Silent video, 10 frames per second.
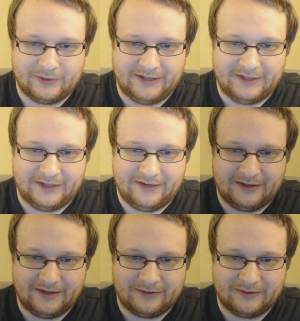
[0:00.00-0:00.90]
gain
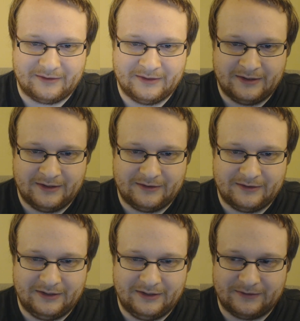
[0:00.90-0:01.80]
down so that
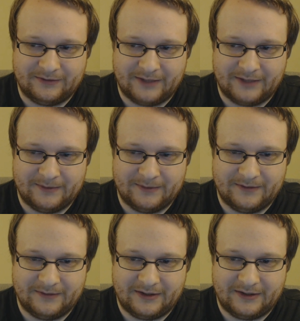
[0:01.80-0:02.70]
each frame is
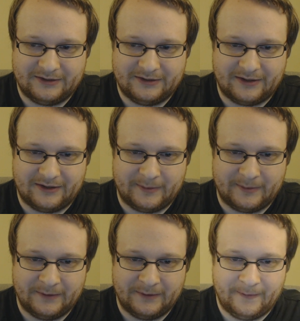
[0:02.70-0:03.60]
very sharp.
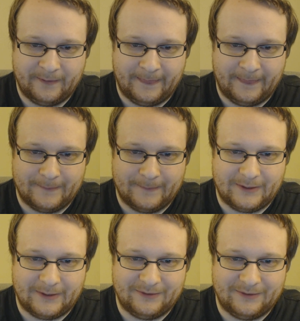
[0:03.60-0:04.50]
But
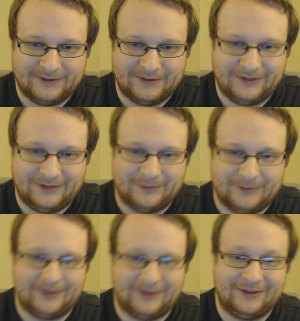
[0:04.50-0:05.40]
obviously you don't
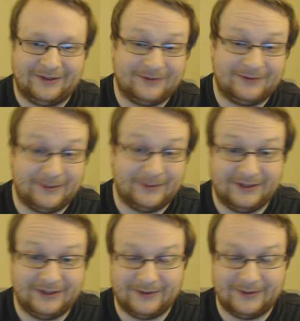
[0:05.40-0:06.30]
want this frame rate
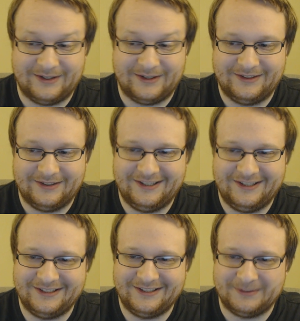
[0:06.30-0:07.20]
going on.
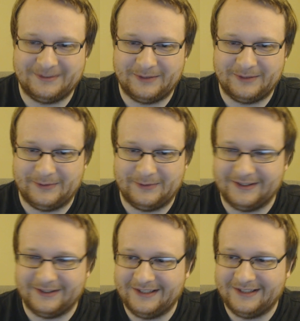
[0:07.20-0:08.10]
So I'm going to put
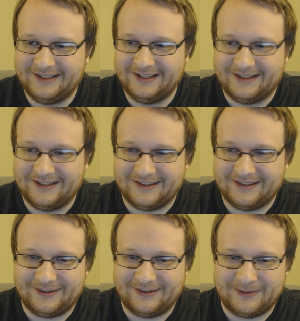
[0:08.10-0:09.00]

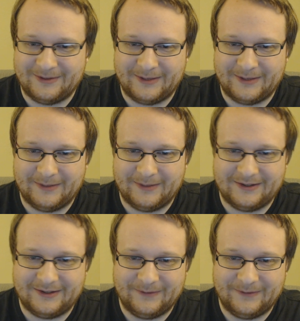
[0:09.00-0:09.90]
automatic back
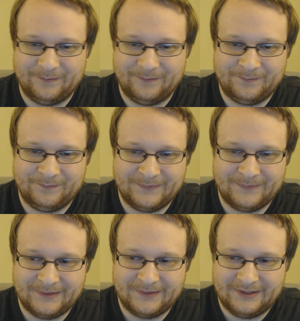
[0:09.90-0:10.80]
on.
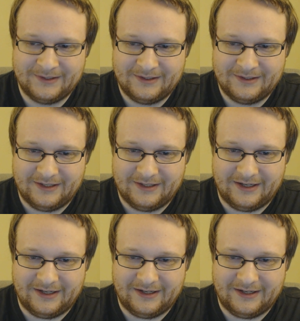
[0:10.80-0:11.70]

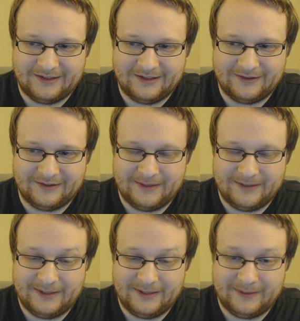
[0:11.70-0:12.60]
And
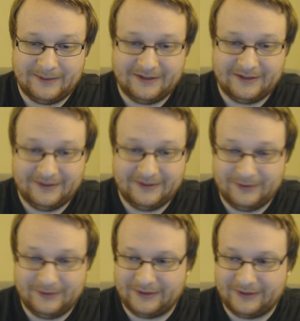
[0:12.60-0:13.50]
automatic back on didn't do
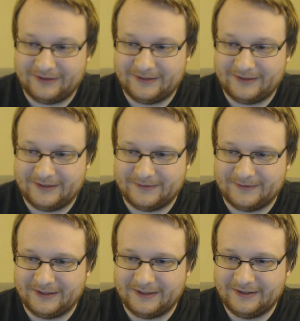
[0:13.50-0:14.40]
anything. That's funny.
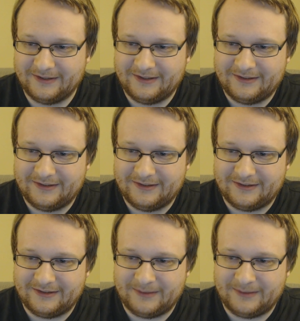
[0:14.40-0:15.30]
Alright, let me